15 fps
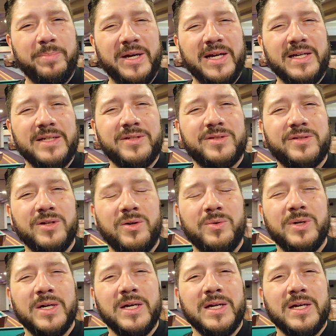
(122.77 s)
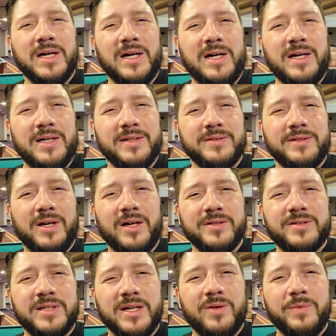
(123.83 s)
page, so uh, y'all
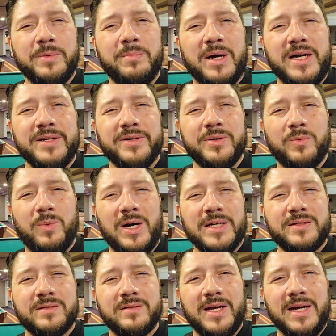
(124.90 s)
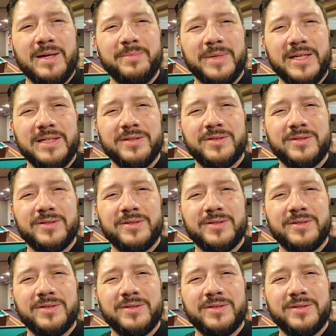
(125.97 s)
set a reminder to watch that, man.